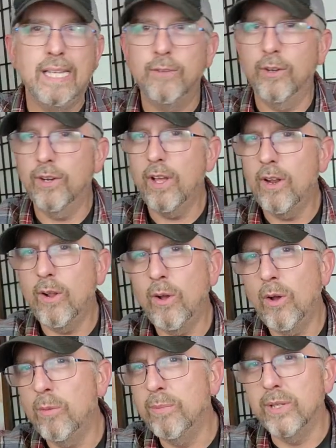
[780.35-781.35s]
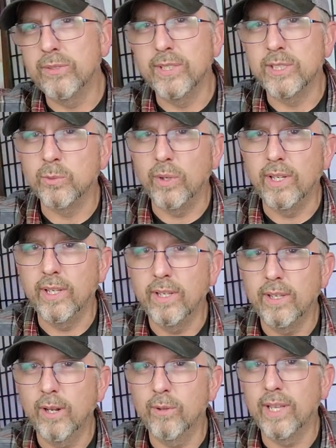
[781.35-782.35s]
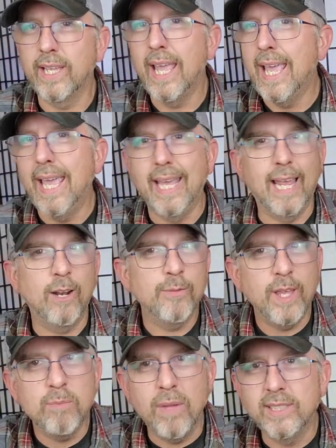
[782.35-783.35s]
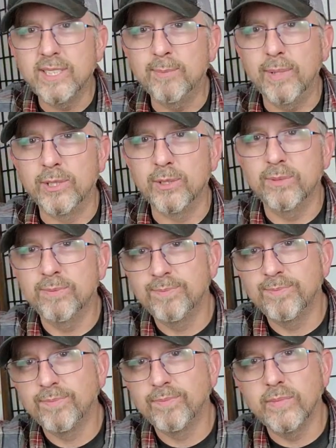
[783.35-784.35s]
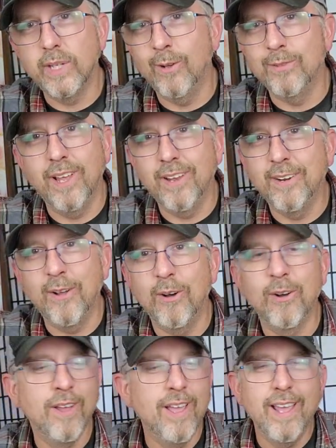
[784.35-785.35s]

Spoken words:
They're not all built this way, you know, like, and I don't think mine's special, you know, not at all.